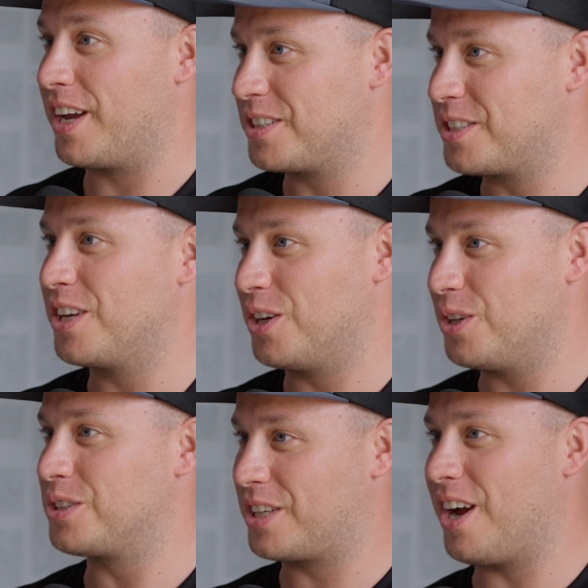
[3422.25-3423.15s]
It's
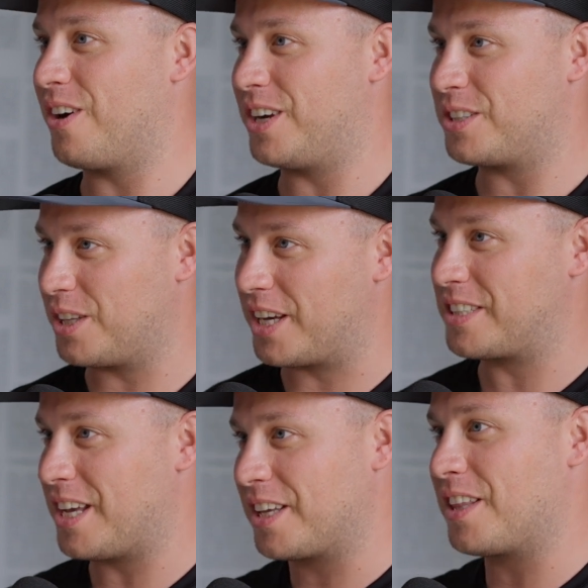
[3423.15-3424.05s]
still scary to like
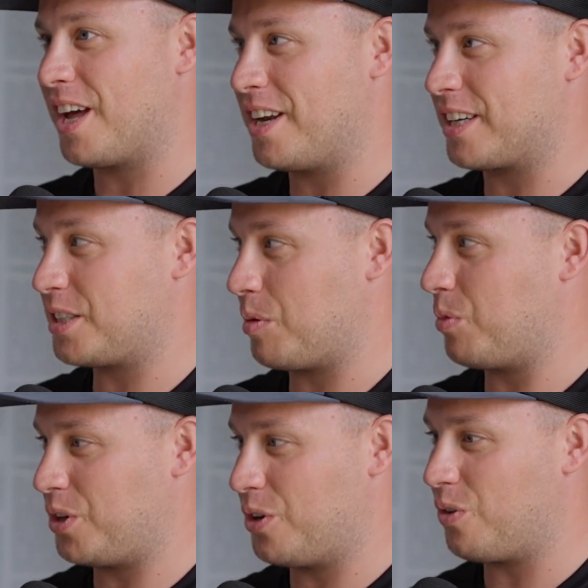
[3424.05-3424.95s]
take that next step
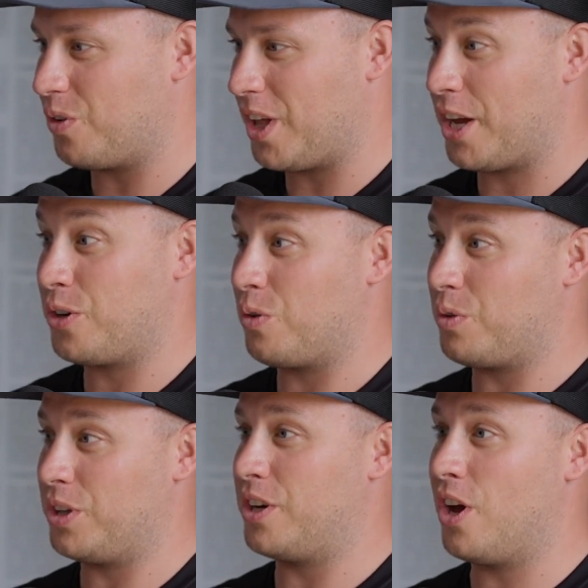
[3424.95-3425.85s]
when you don't like, I don't
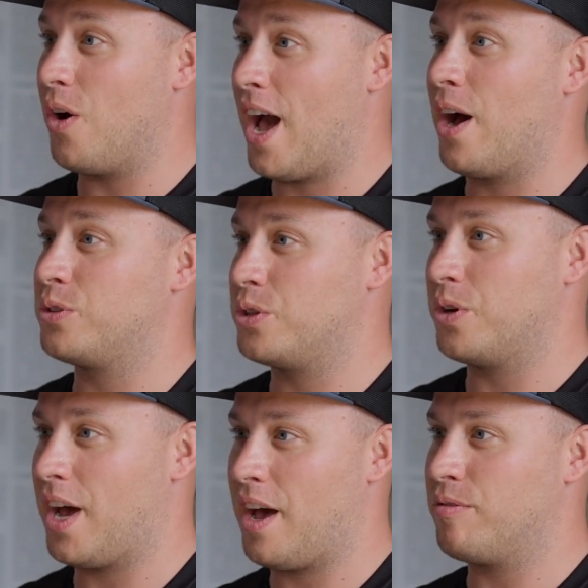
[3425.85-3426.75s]
really know how
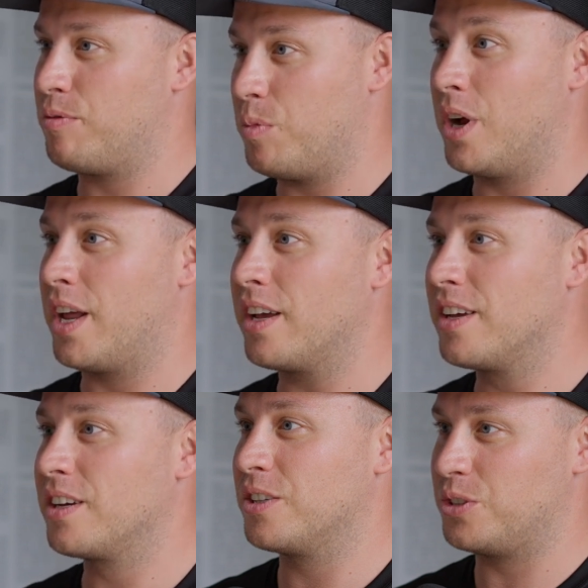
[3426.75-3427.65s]
to have money
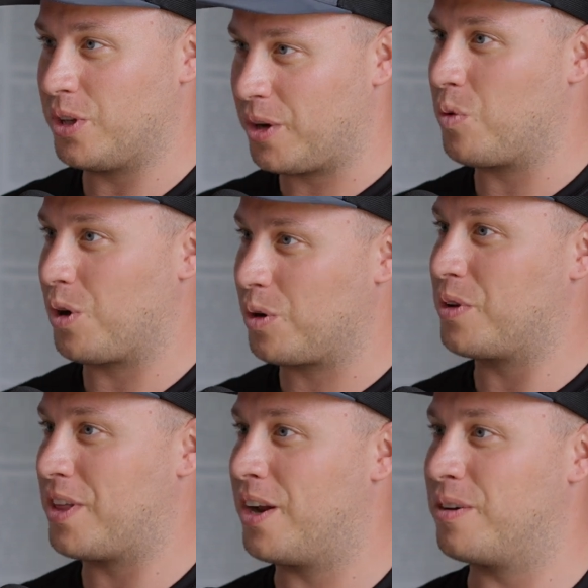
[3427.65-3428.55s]
because you like work
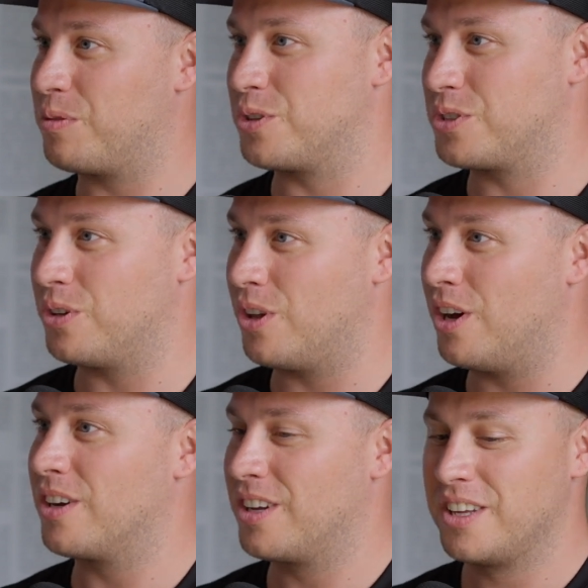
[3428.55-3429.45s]
without it for so
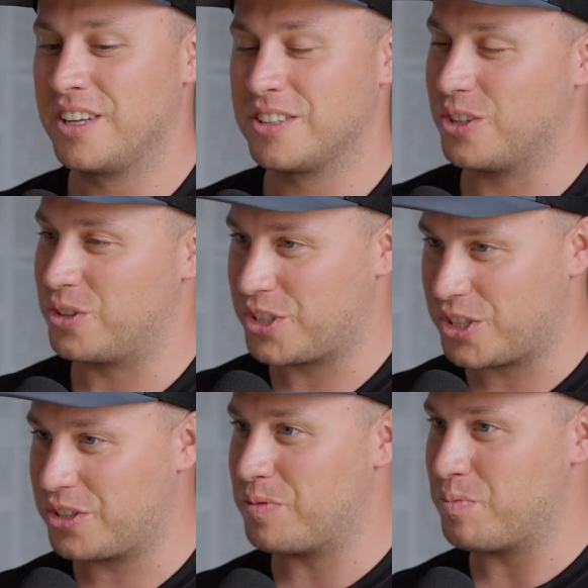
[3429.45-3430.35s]
long. So
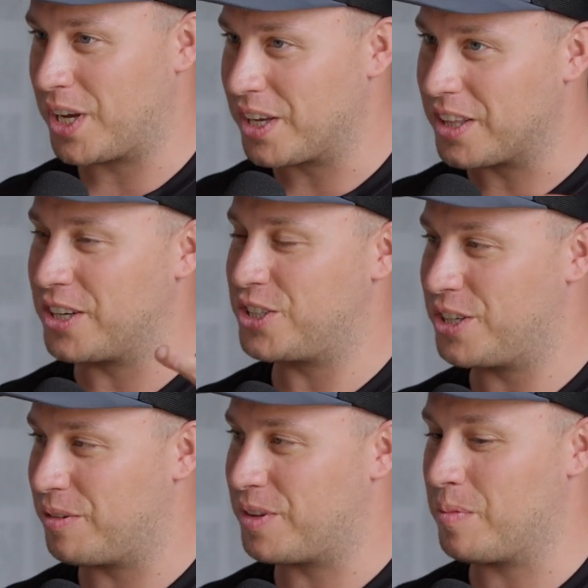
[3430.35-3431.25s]
making that
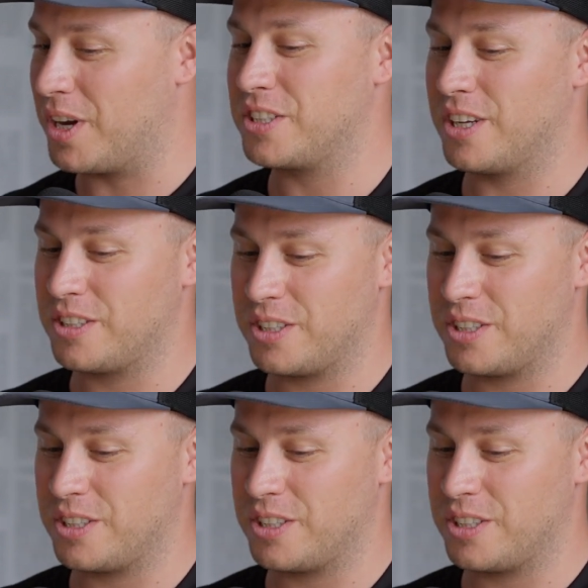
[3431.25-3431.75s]
shift, that mindset